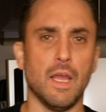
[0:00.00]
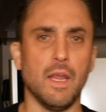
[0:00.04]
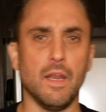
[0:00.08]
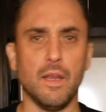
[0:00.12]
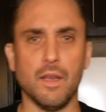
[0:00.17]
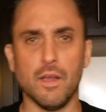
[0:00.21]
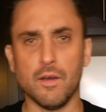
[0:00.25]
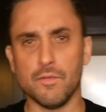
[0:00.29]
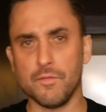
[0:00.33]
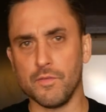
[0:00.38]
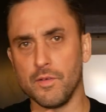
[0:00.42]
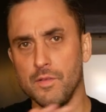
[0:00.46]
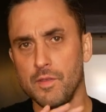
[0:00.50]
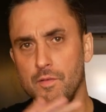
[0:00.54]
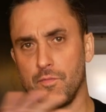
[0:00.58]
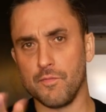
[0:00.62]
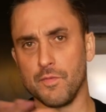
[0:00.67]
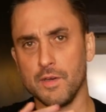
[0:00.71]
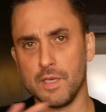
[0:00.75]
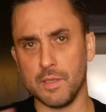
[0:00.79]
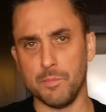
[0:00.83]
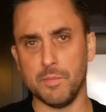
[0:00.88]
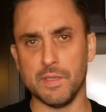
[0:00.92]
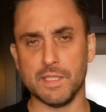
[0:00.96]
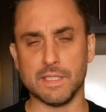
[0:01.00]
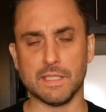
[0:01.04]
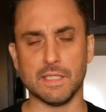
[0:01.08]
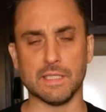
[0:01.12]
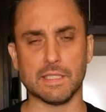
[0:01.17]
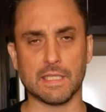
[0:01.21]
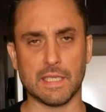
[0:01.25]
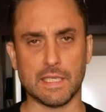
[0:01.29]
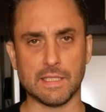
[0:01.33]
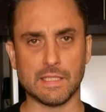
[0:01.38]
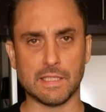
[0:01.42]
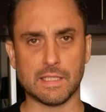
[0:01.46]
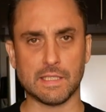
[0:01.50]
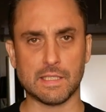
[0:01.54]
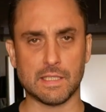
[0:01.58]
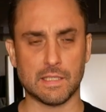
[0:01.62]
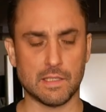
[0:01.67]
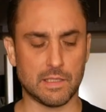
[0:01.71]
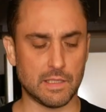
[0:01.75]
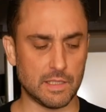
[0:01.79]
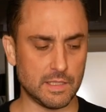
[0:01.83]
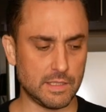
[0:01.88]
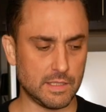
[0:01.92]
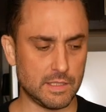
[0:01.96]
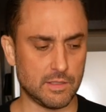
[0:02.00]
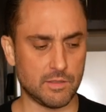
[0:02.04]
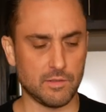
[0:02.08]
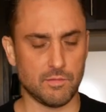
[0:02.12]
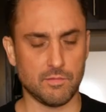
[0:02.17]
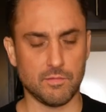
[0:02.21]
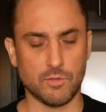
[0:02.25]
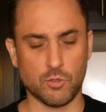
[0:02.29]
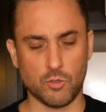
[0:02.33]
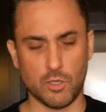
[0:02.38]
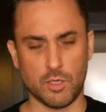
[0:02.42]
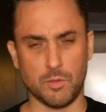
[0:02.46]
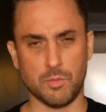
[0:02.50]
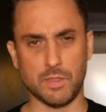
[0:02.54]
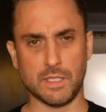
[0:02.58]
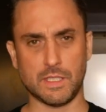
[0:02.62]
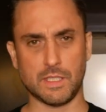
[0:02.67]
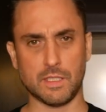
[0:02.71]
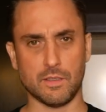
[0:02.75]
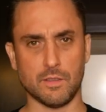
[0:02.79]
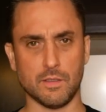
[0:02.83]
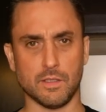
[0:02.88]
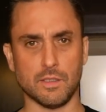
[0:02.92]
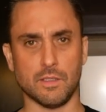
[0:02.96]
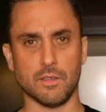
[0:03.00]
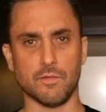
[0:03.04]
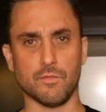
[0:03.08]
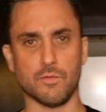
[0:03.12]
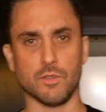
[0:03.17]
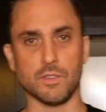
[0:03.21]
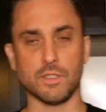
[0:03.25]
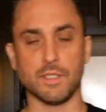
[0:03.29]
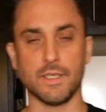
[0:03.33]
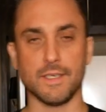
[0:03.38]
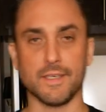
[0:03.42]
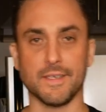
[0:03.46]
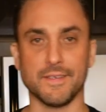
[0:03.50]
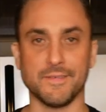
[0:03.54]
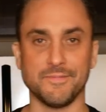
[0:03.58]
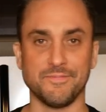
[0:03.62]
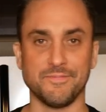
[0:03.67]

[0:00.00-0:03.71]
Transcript: enough of the funny business. Let's try to be serious here for a second.